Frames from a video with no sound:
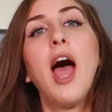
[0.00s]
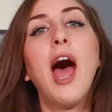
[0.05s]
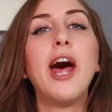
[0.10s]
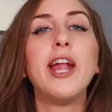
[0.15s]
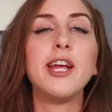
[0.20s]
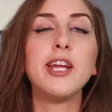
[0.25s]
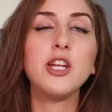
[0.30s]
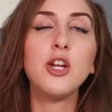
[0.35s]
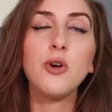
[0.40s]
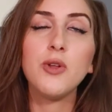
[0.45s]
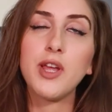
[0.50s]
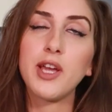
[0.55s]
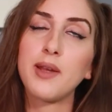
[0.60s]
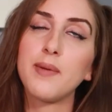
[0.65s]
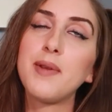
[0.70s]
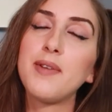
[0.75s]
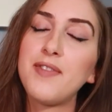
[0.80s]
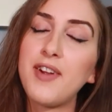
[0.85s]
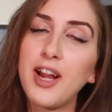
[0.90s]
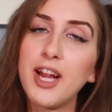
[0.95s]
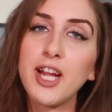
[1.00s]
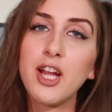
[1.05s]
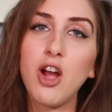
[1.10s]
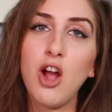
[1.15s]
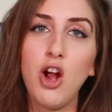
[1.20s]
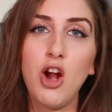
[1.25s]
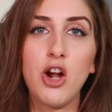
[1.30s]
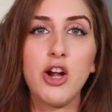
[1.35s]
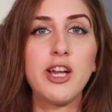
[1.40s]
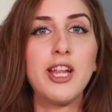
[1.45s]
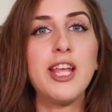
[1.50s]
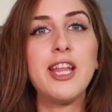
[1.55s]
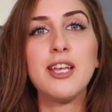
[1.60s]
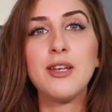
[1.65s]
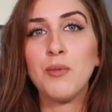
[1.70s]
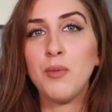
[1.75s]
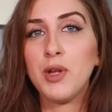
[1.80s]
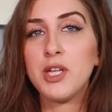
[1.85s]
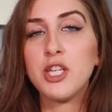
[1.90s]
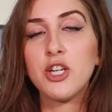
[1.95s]
And I know that can be very hard,
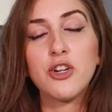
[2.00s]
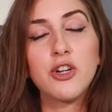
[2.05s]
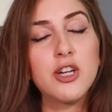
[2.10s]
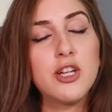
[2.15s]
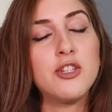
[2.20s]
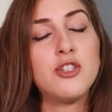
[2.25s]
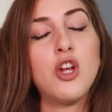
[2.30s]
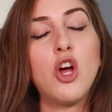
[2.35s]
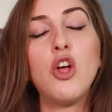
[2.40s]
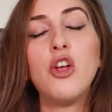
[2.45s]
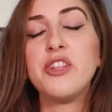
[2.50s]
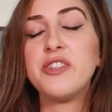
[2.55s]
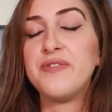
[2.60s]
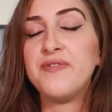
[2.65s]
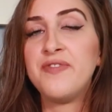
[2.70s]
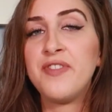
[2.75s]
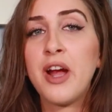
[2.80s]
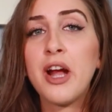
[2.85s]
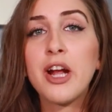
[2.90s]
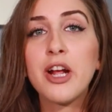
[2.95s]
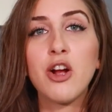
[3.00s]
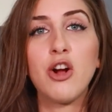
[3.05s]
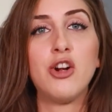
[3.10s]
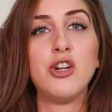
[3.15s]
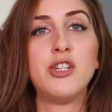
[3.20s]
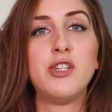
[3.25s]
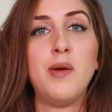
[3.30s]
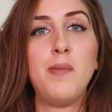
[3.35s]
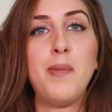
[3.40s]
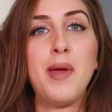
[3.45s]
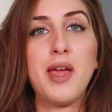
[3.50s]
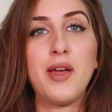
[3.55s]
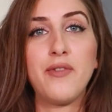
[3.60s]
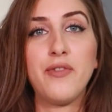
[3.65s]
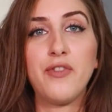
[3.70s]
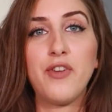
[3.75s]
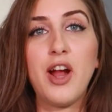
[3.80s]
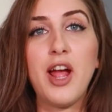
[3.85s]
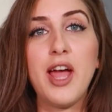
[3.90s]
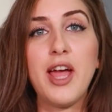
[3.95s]
and when you're an adult, it's very hard to make
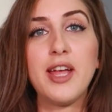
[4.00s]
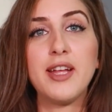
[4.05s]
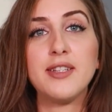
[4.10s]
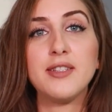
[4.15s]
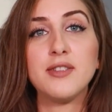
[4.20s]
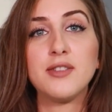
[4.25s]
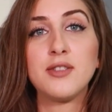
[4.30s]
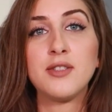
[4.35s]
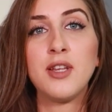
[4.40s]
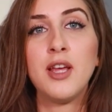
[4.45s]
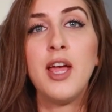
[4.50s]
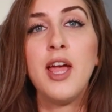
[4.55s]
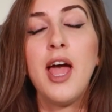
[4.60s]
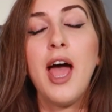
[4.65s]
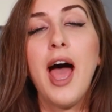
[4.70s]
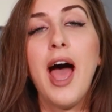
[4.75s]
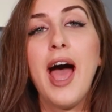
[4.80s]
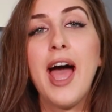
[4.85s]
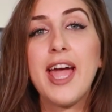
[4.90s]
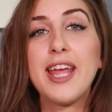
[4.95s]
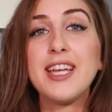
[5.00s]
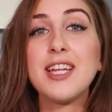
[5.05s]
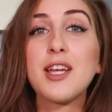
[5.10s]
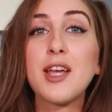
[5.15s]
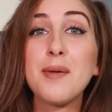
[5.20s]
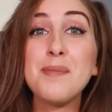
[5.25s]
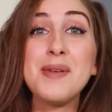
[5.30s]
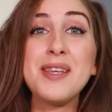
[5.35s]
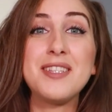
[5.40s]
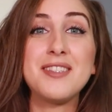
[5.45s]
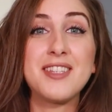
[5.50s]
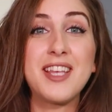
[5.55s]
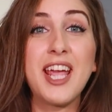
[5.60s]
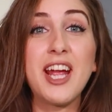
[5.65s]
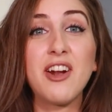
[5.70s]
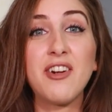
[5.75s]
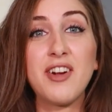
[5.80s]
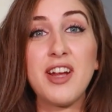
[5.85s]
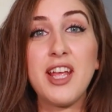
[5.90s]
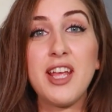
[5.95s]
friends, and it can be
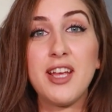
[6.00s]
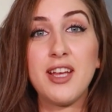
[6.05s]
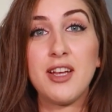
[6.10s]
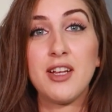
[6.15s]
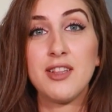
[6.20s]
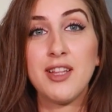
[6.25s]
scary.